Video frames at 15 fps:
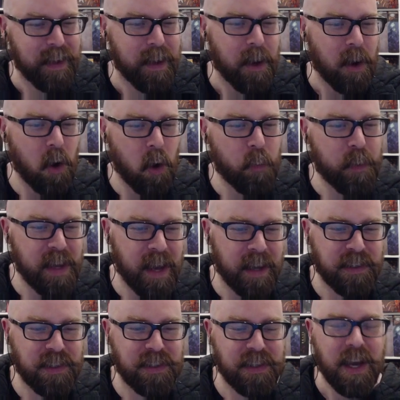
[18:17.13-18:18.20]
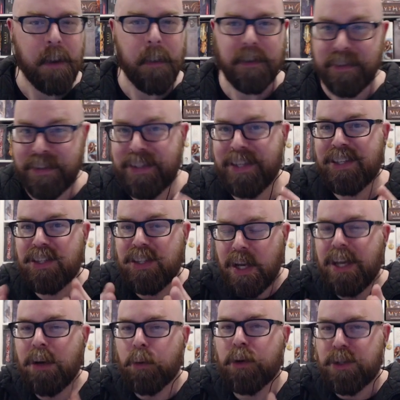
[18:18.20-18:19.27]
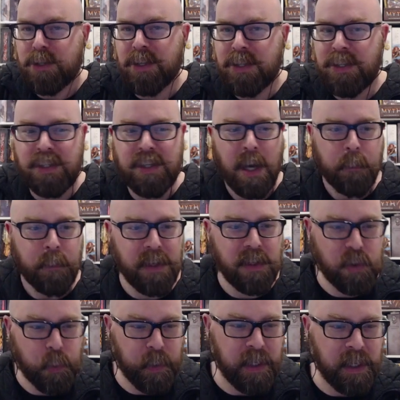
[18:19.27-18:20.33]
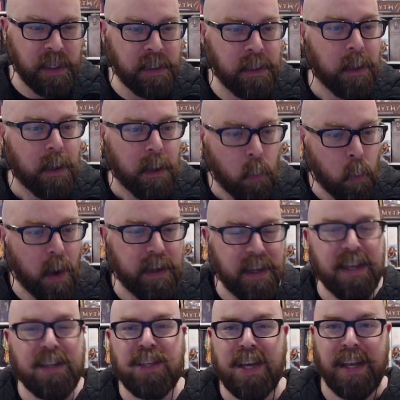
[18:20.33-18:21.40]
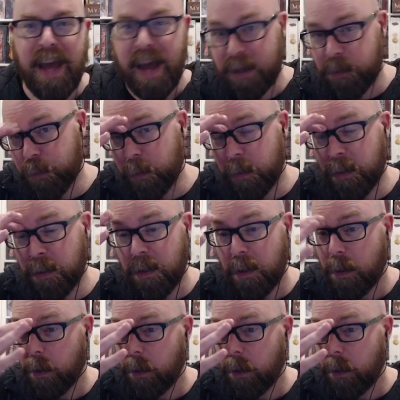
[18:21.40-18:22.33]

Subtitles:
OBS distinguishes between what is an actual